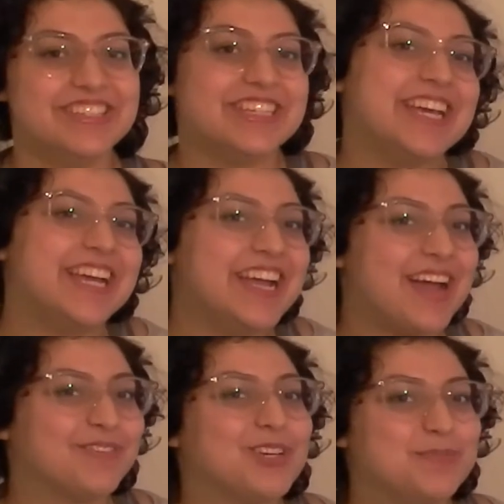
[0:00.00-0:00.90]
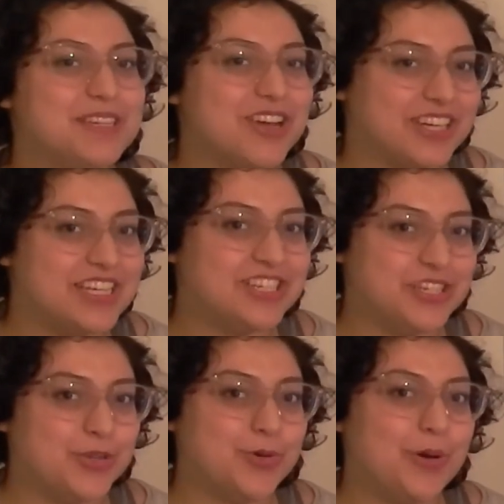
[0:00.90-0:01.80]
Today, I'm going to be talking
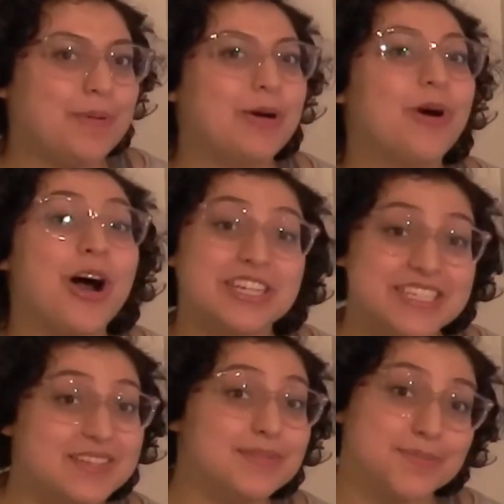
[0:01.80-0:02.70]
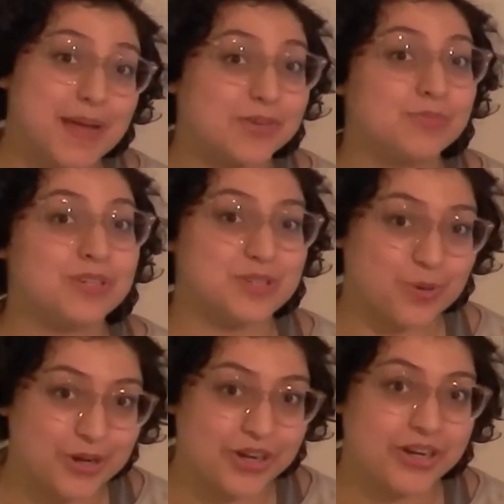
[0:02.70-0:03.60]
to you about autism spectrum
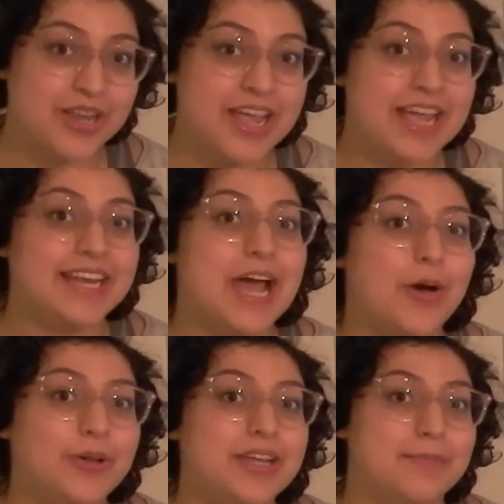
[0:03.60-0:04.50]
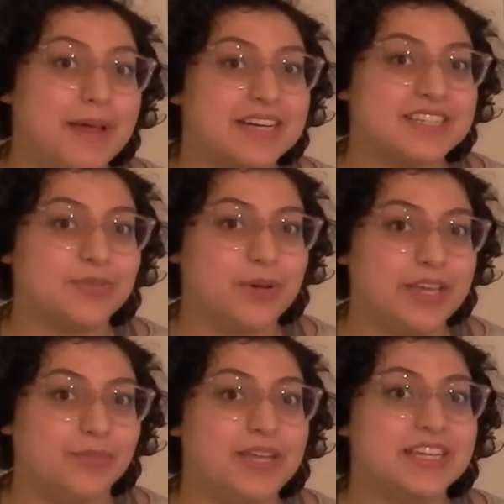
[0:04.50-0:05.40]
disorder and how it impacts the
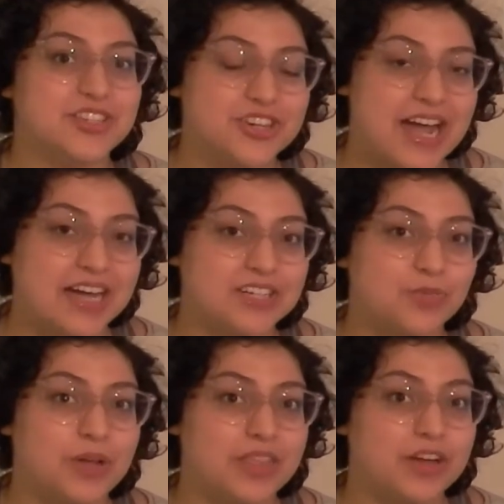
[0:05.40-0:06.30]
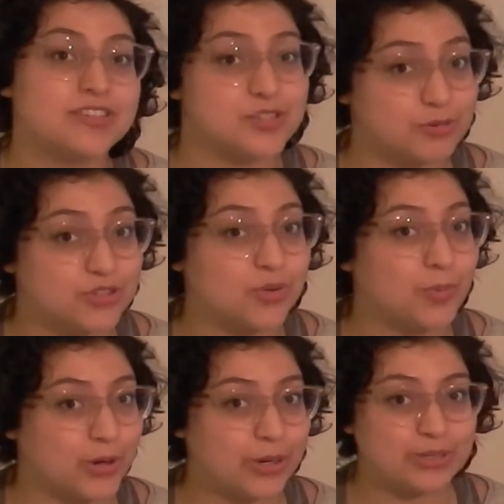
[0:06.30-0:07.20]
way we interact with our social
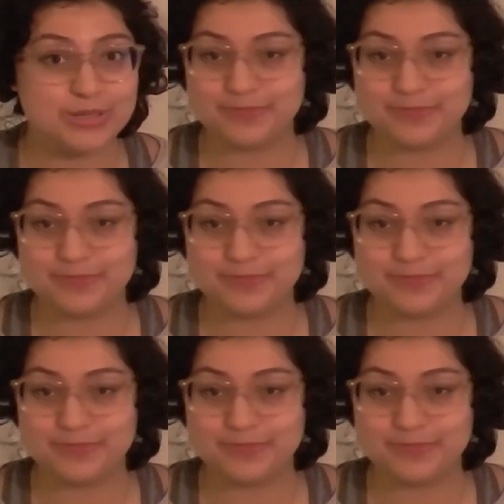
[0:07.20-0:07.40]
world.